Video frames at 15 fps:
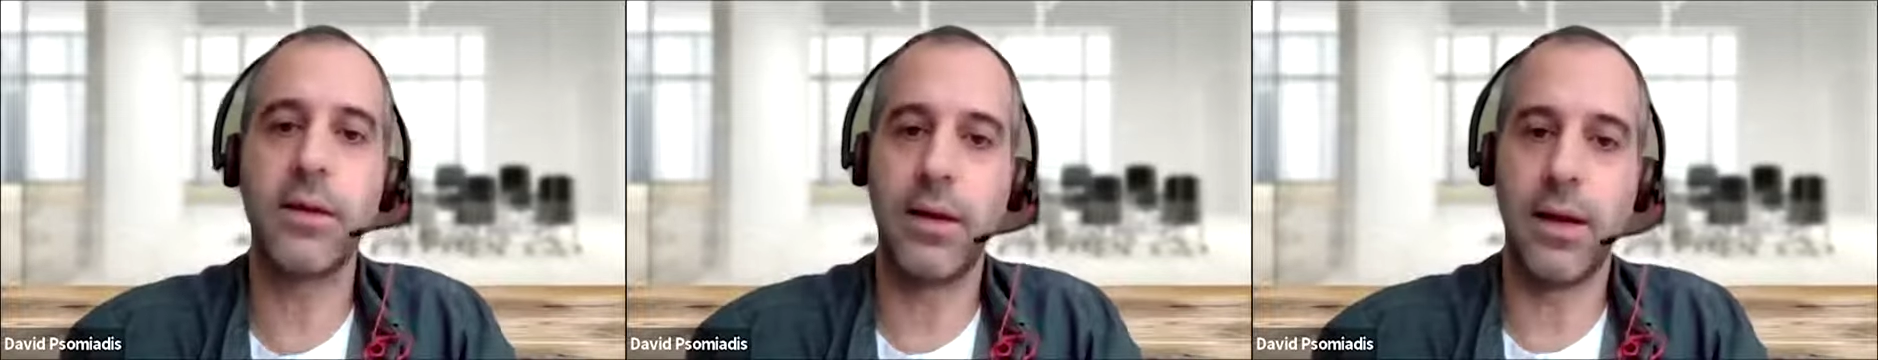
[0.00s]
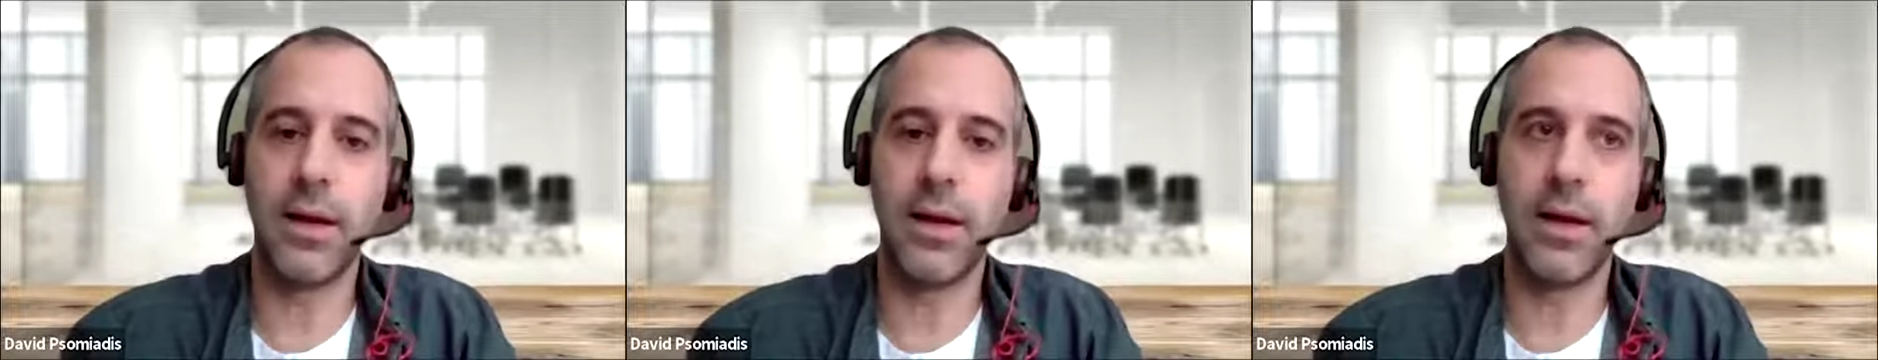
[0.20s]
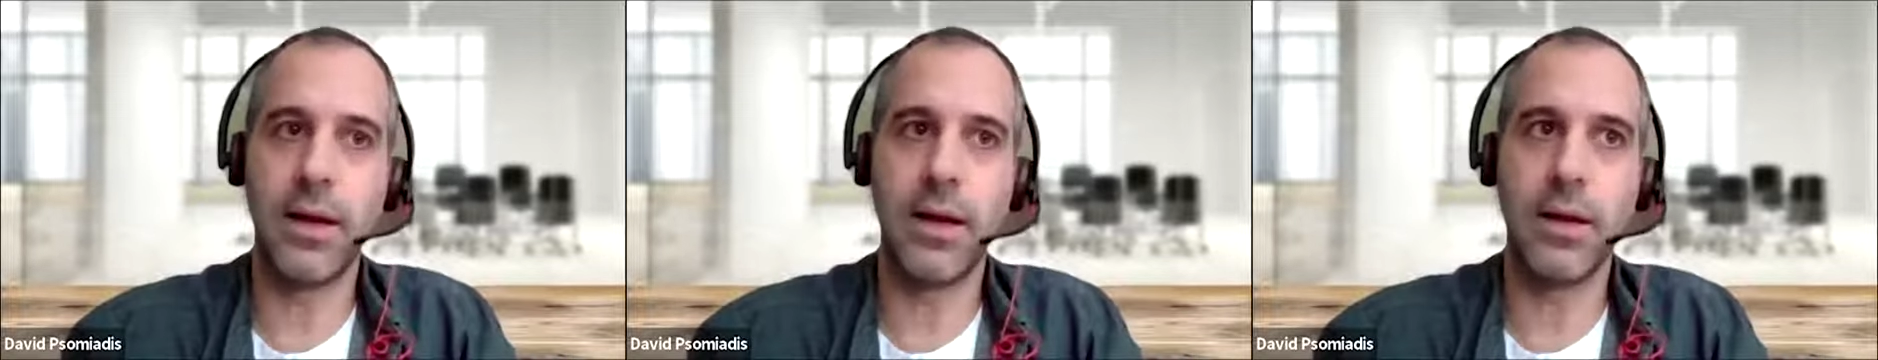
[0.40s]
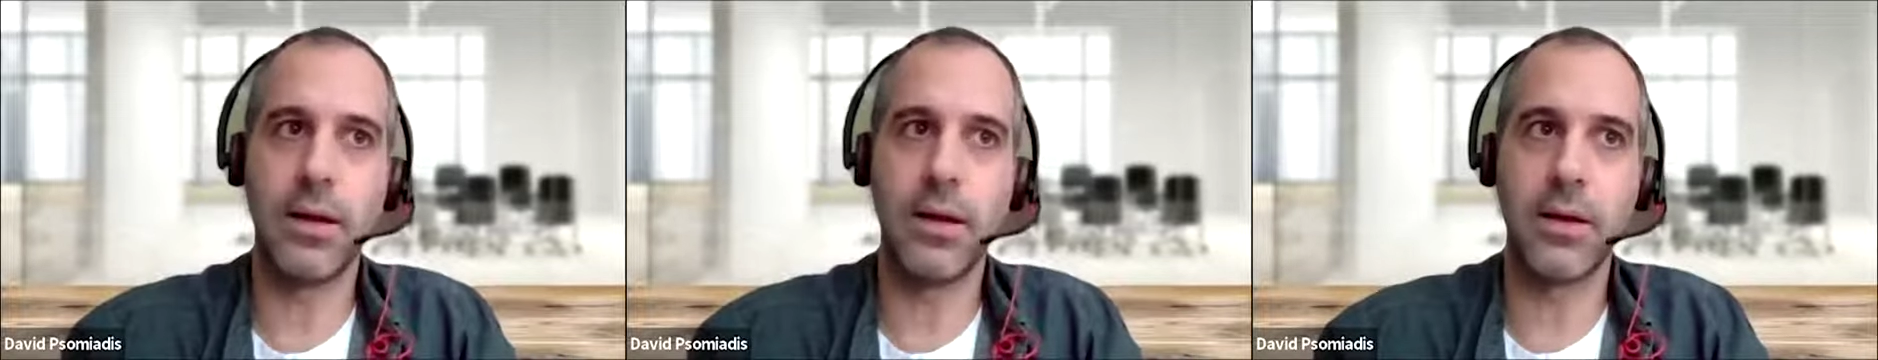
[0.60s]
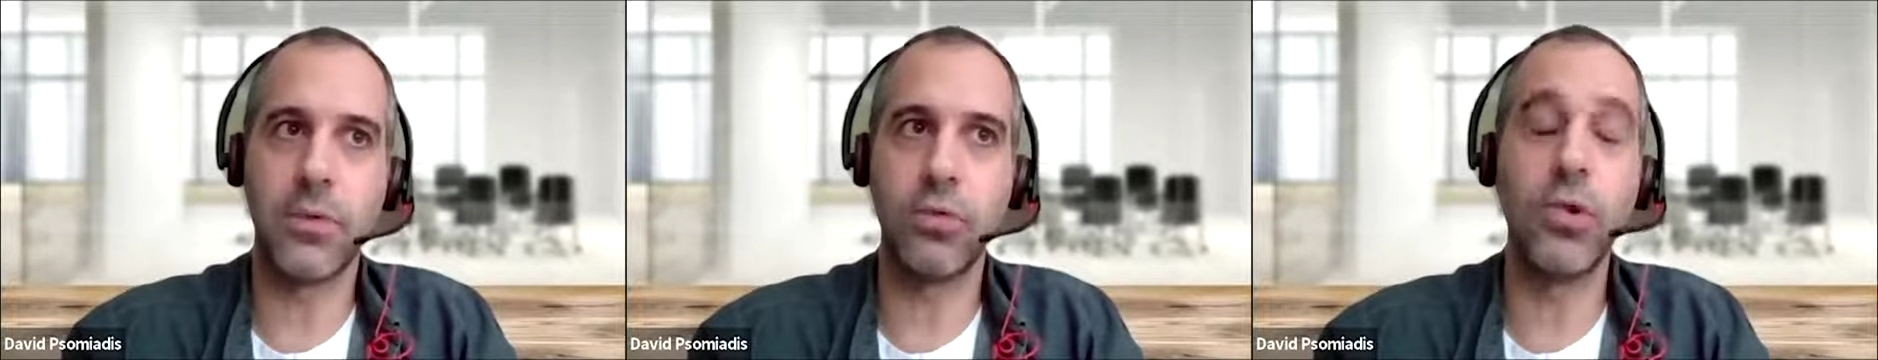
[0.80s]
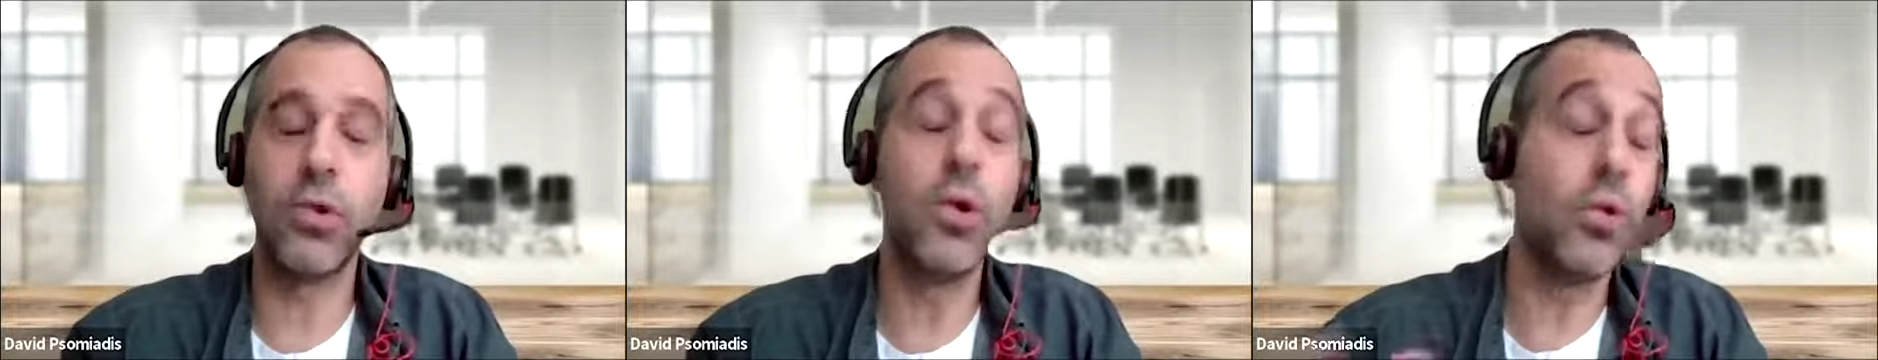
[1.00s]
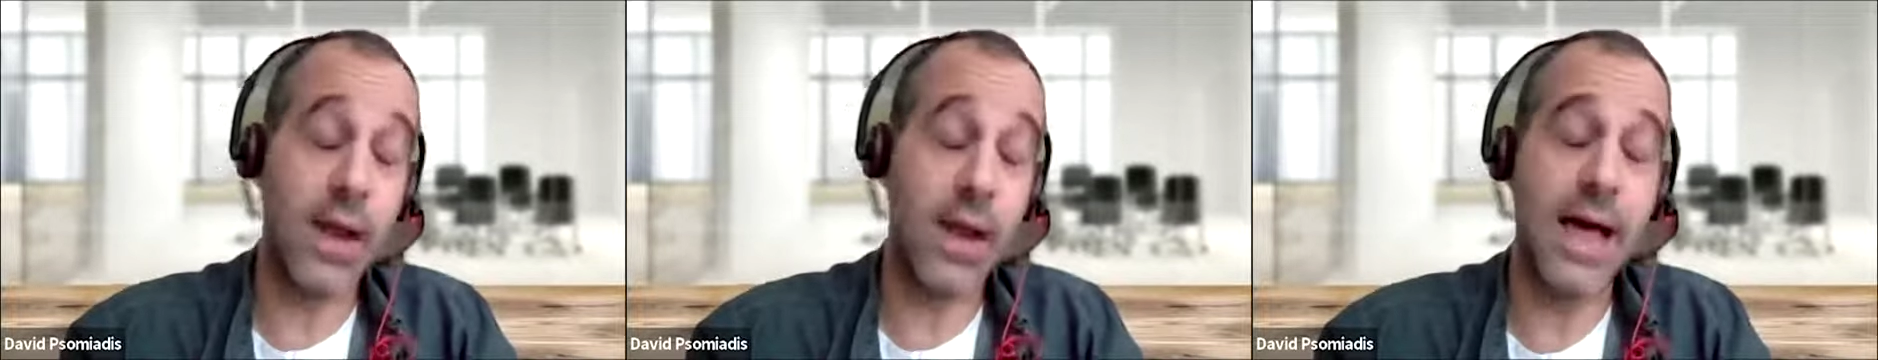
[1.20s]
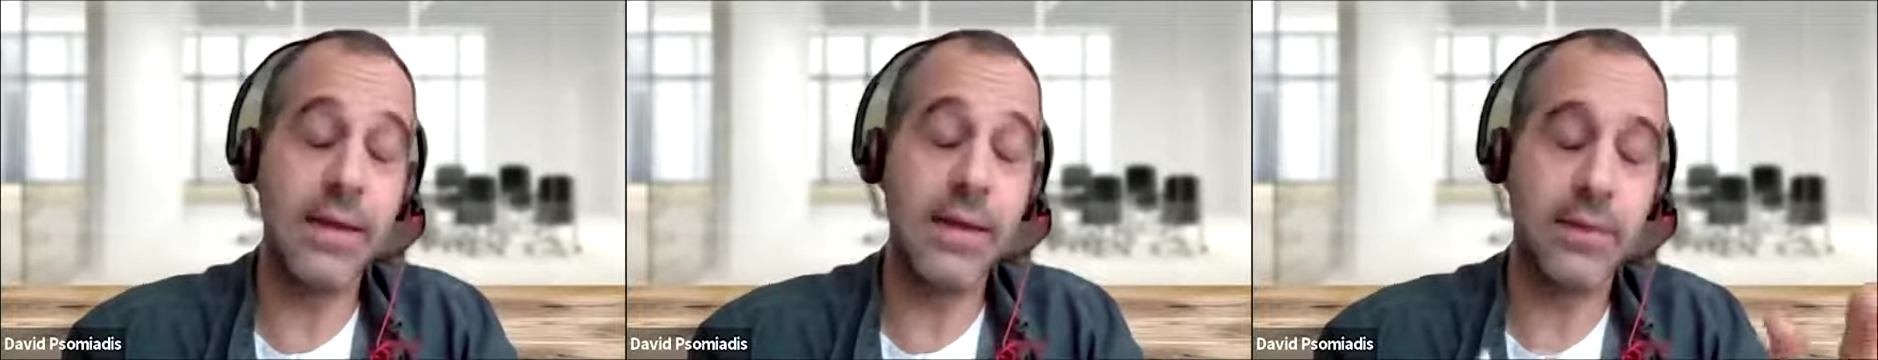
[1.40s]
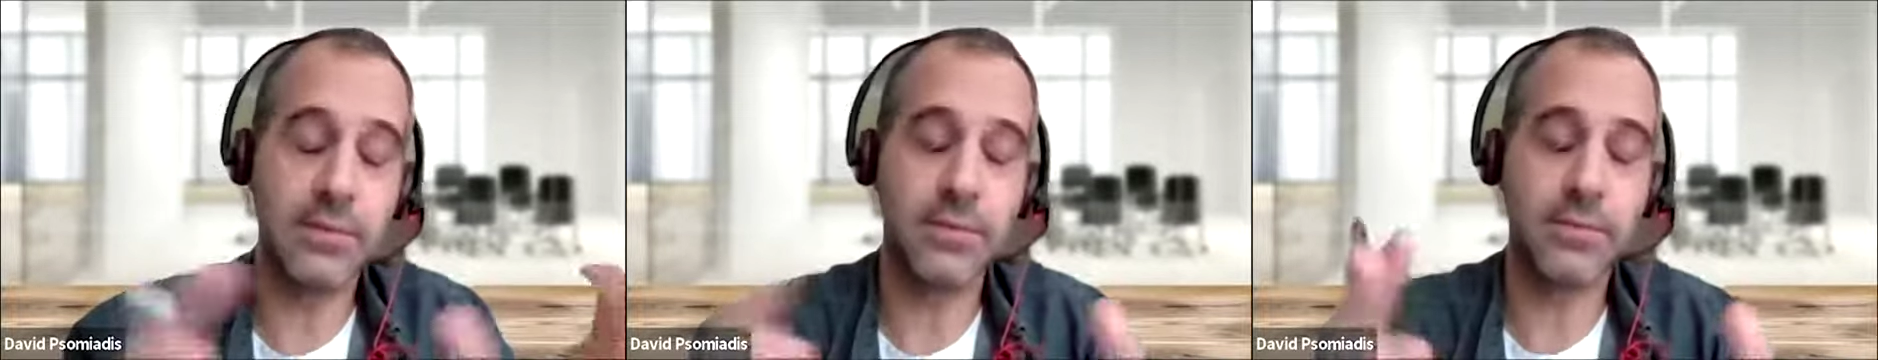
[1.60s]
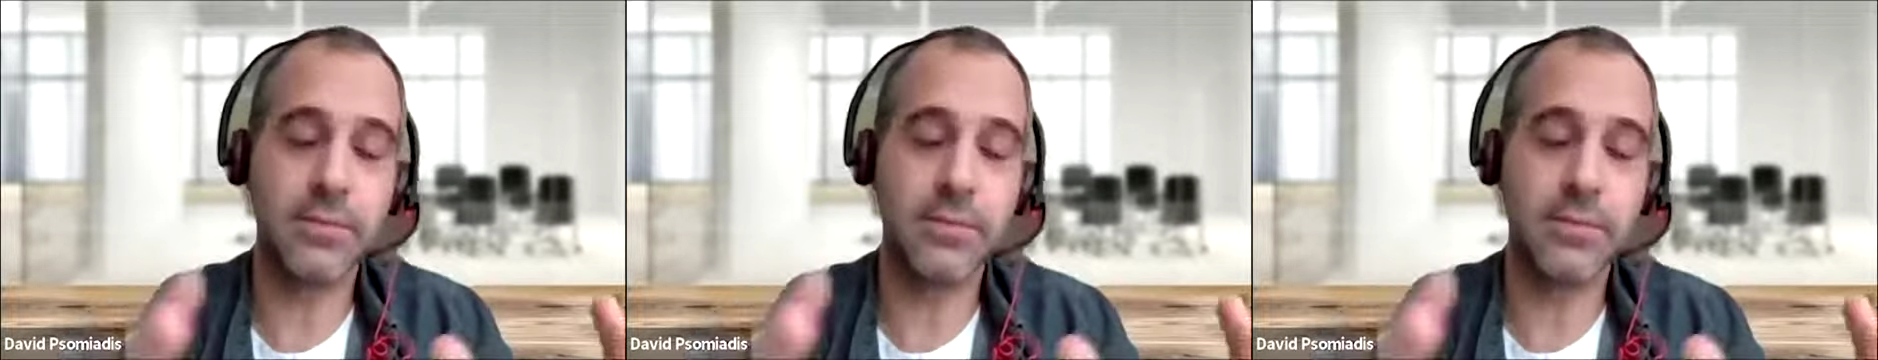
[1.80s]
could look like